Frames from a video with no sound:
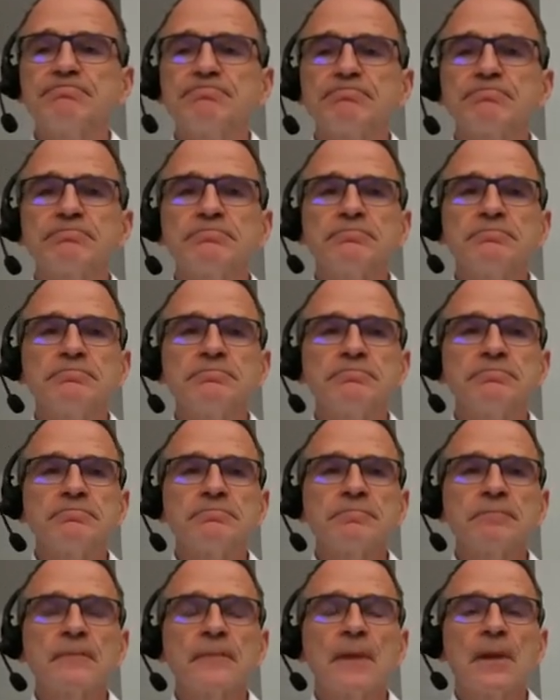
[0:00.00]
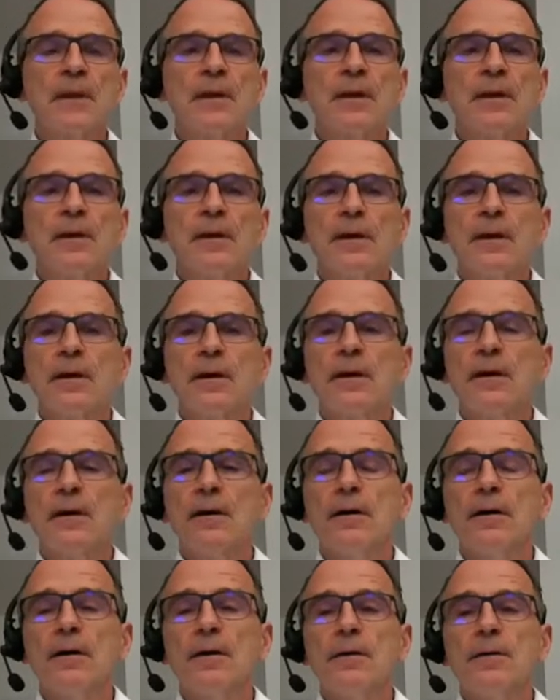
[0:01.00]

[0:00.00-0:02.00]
[no speech]